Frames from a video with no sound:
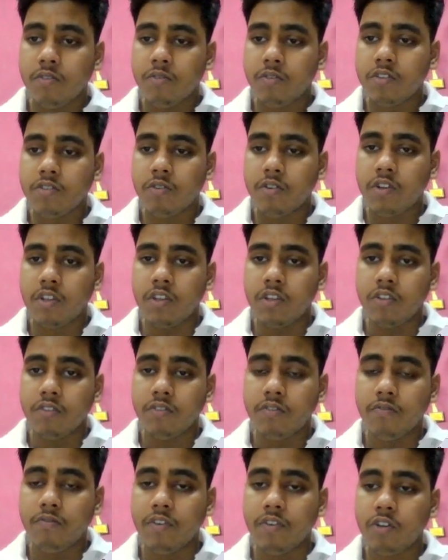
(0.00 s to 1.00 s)
Okay, sorry,
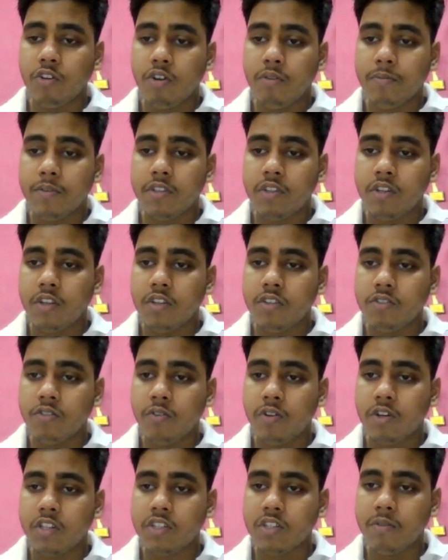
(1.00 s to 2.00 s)
1 comma 3 is
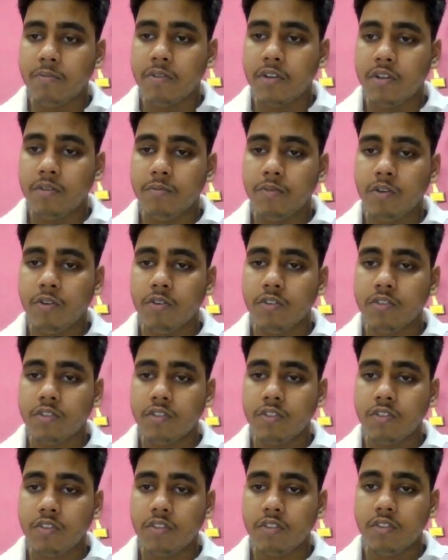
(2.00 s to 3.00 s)
not a subarray
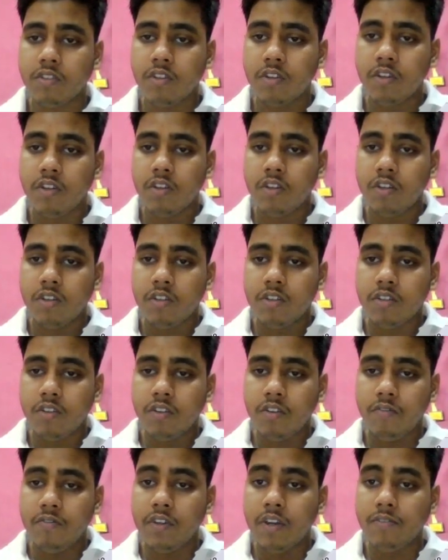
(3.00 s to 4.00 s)
because
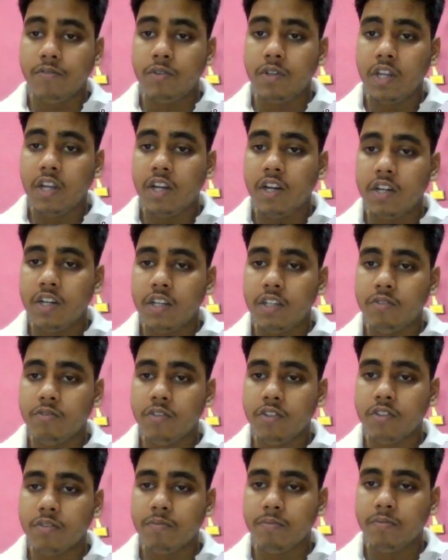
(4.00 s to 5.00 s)
we have to take
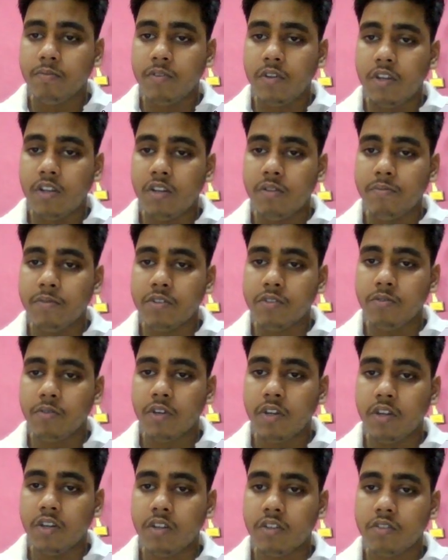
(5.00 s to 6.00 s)
contiguous elements.
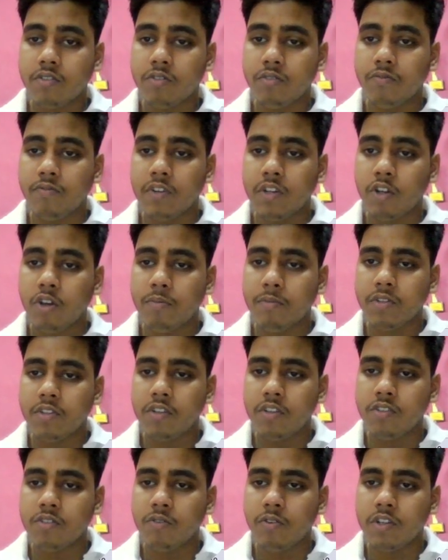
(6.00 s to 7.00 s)
Okay, so 1 comma
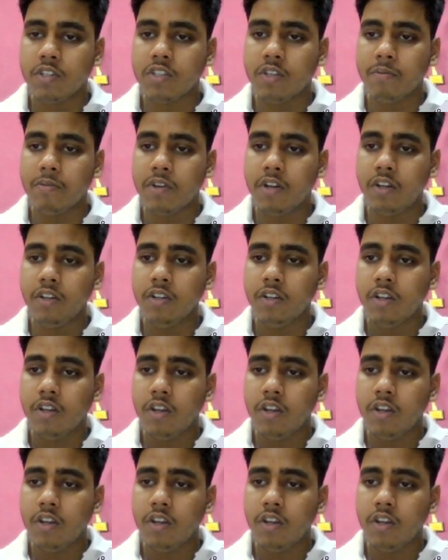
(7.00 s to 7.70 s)
3 is not a subarray.